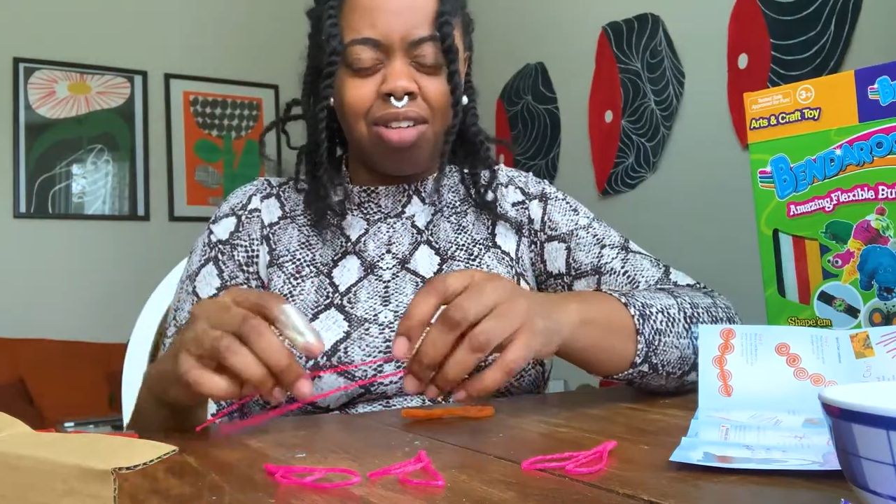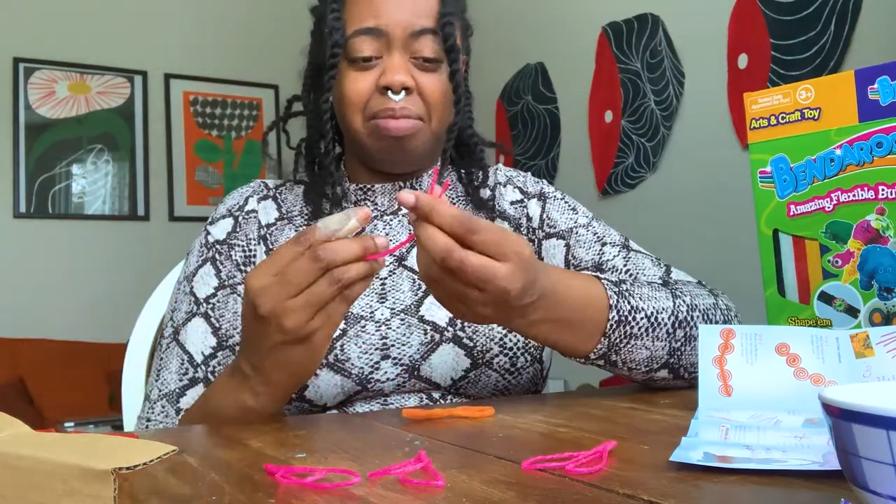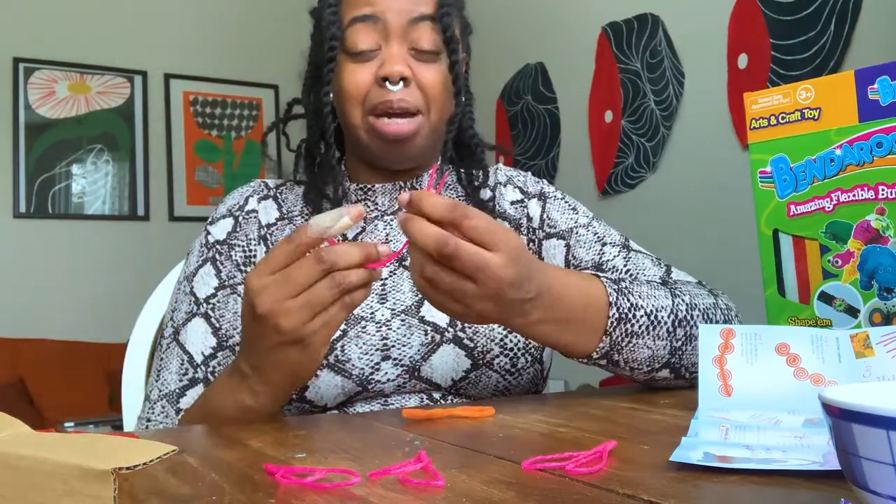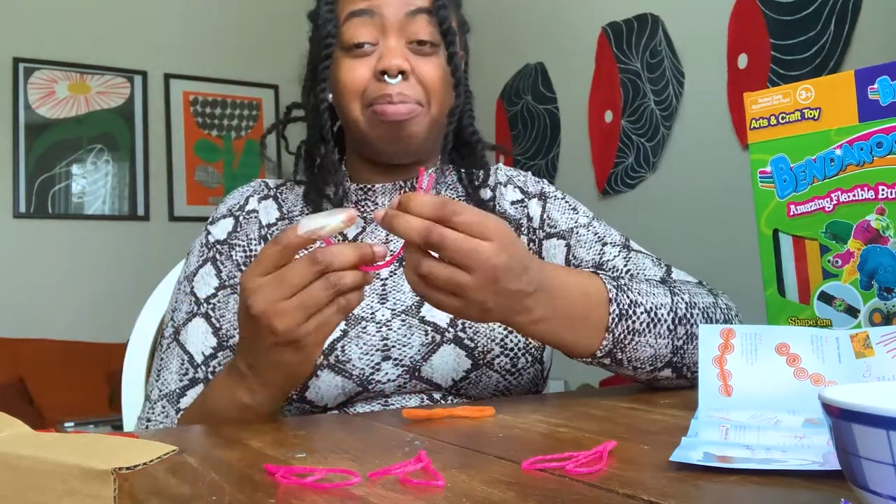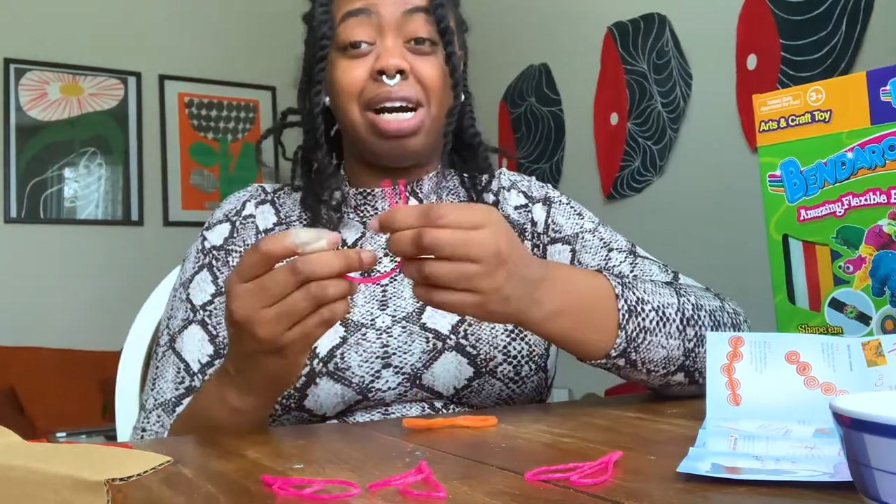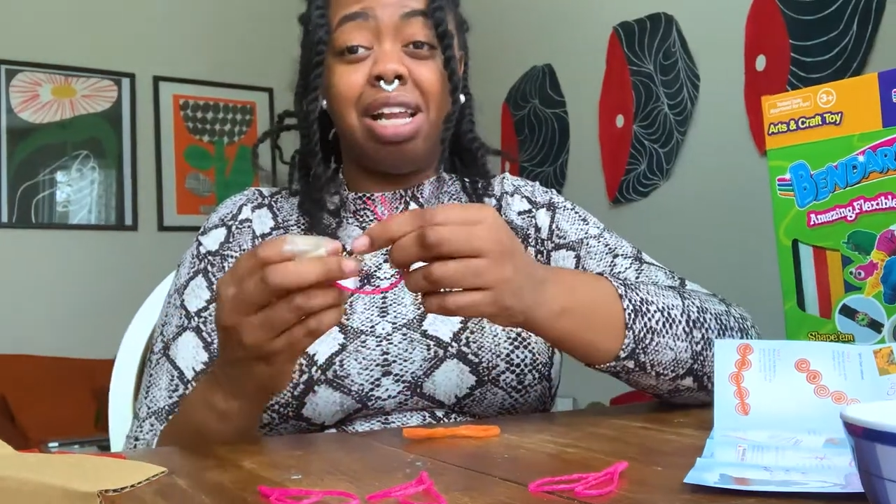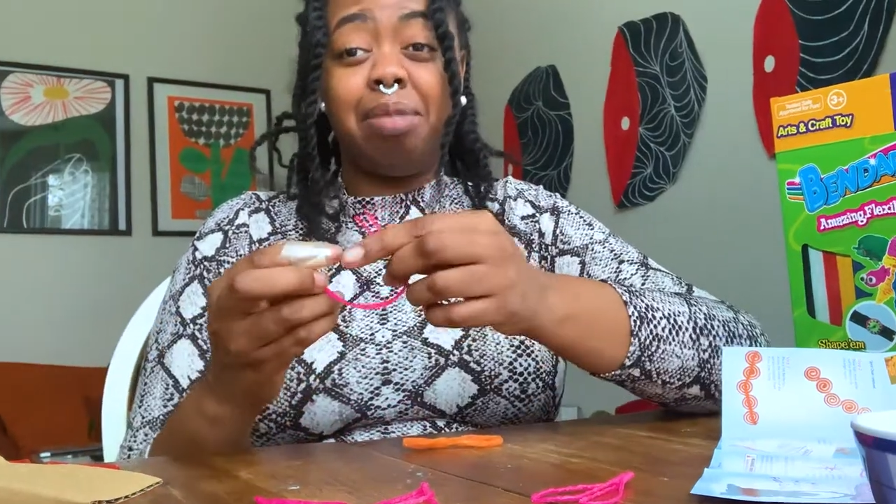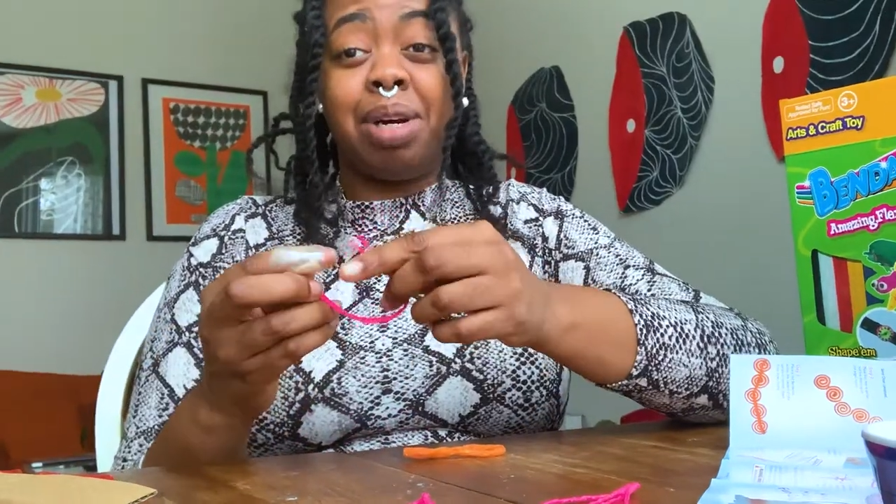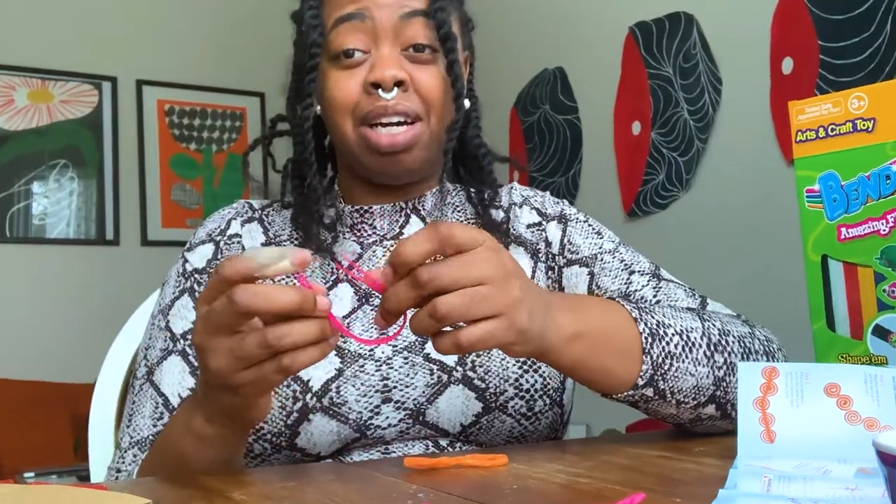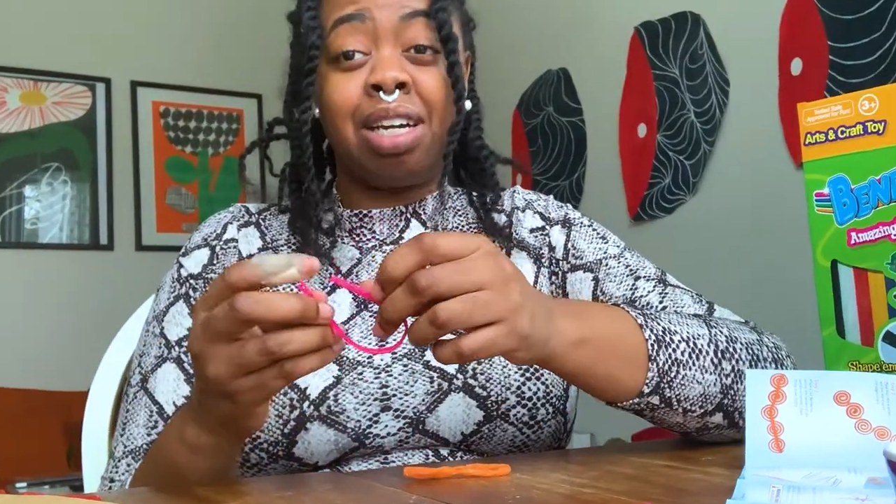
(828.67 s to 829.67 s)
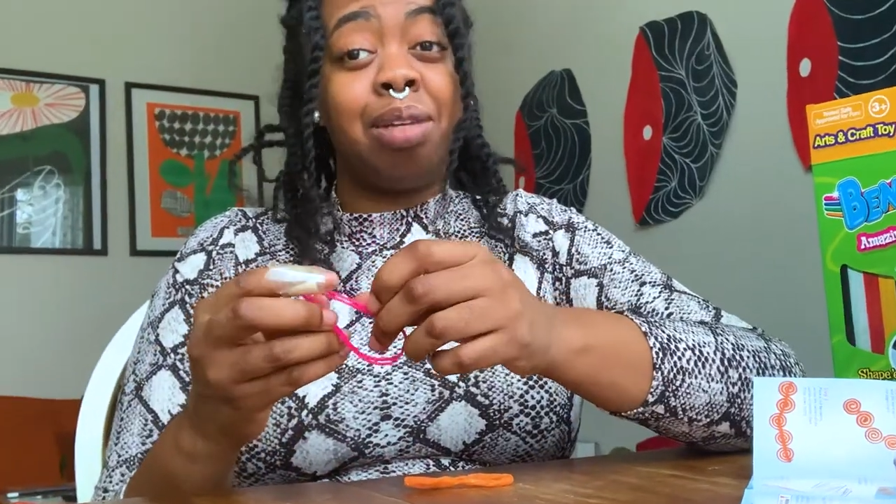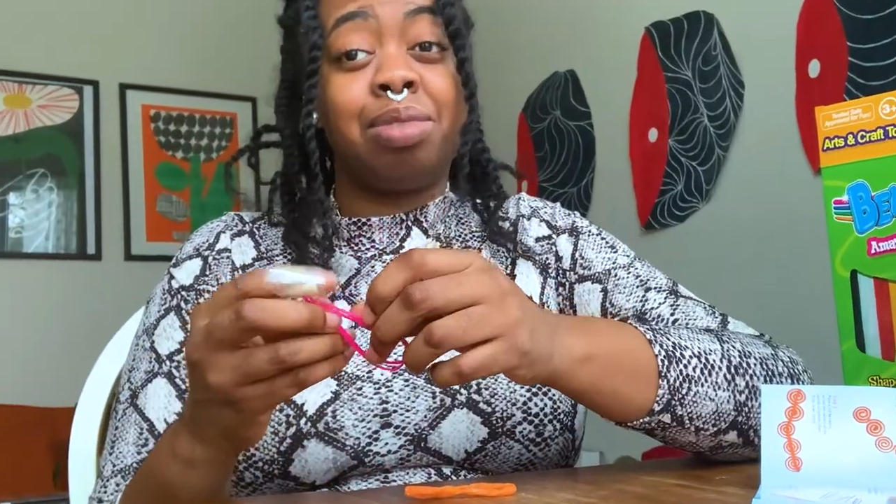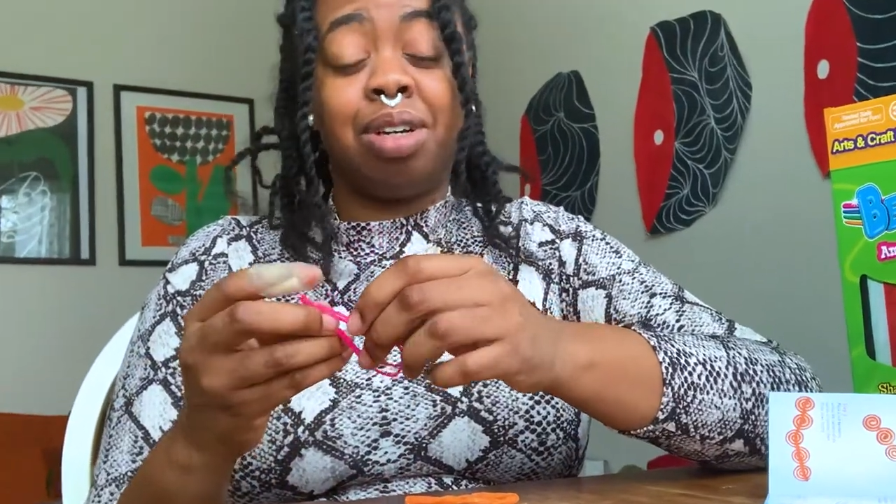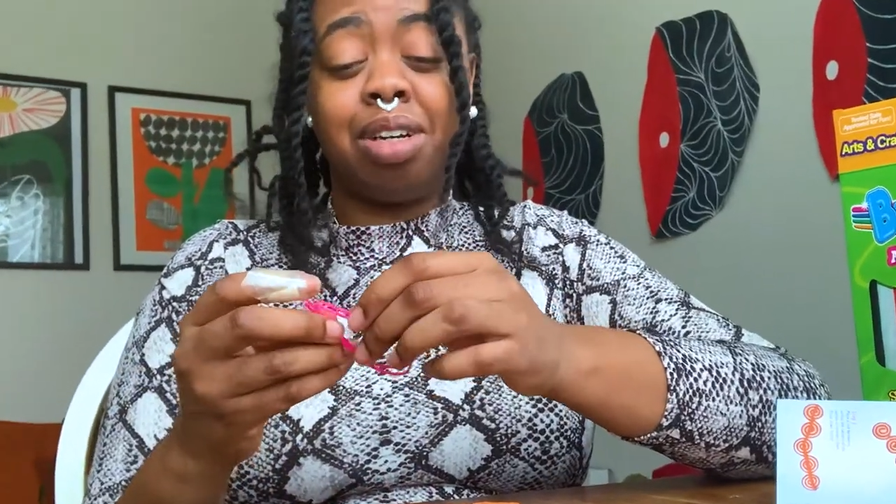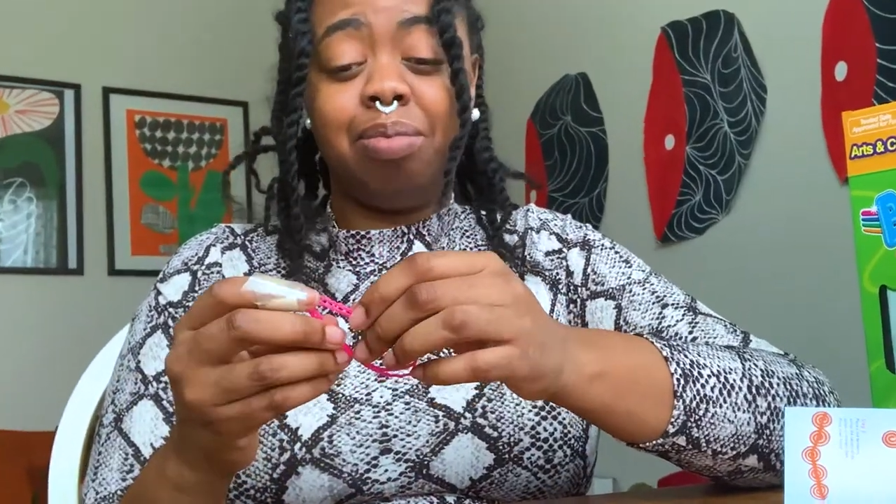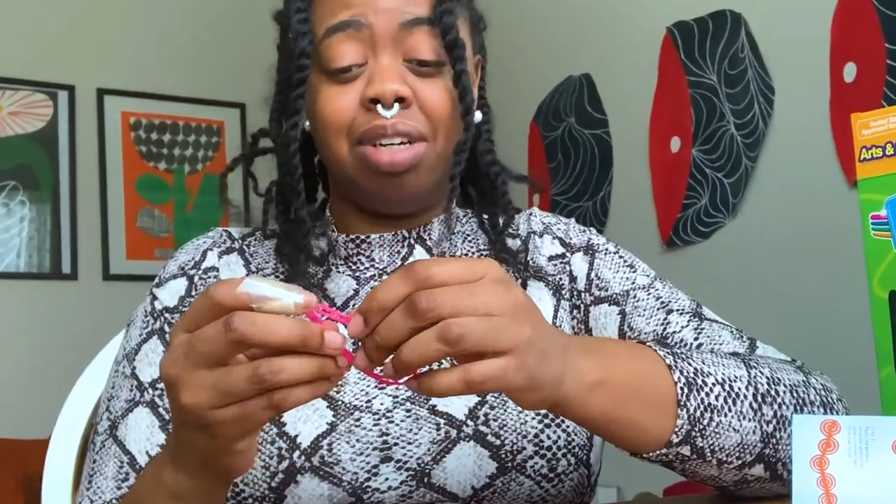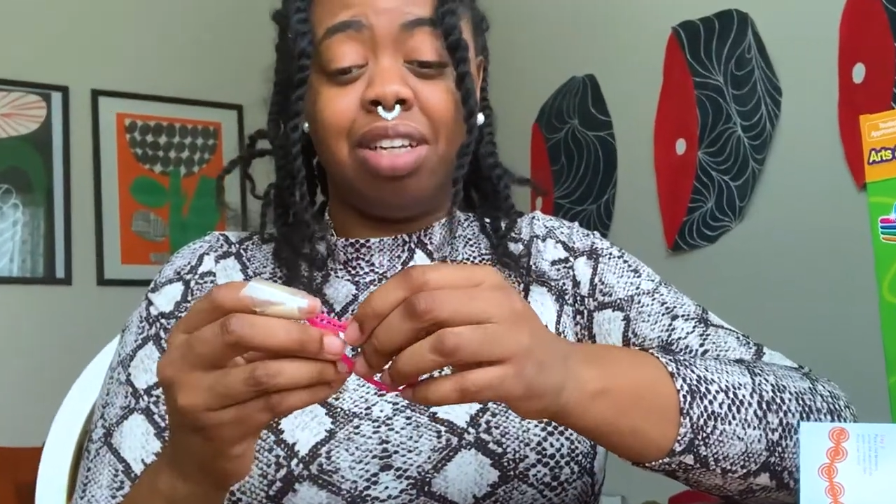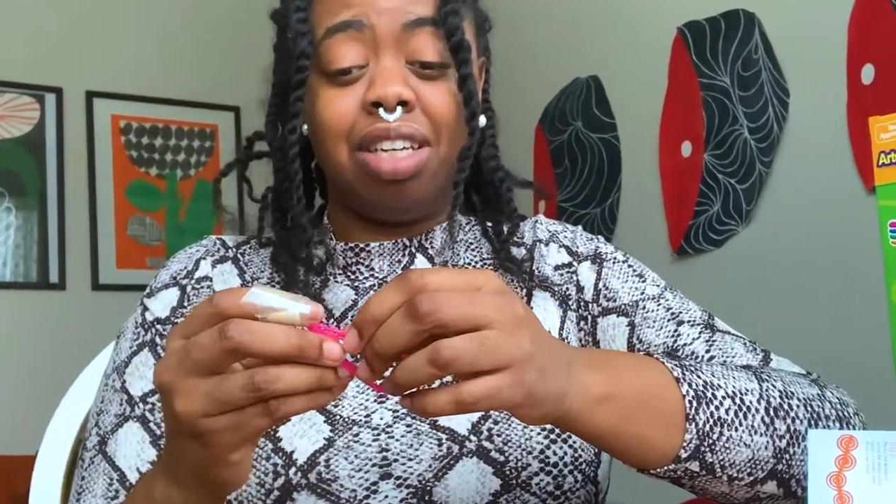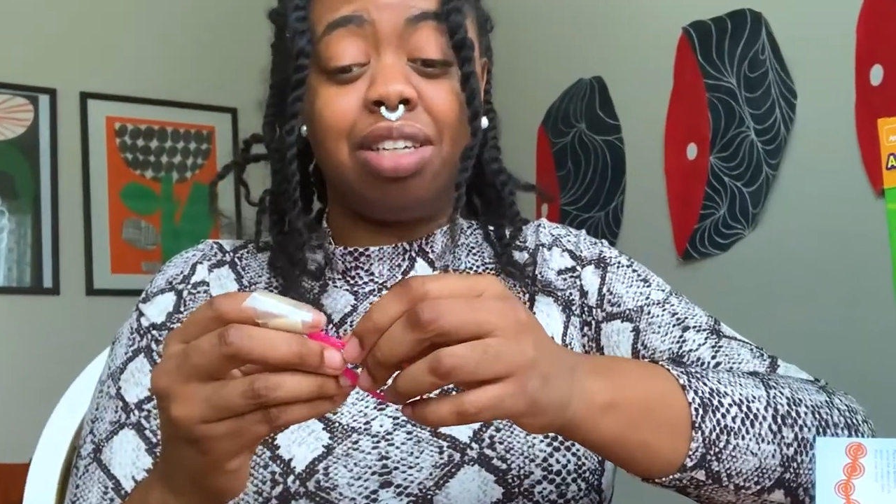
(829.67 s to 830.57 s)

By Polly Pocket I'm talking about like,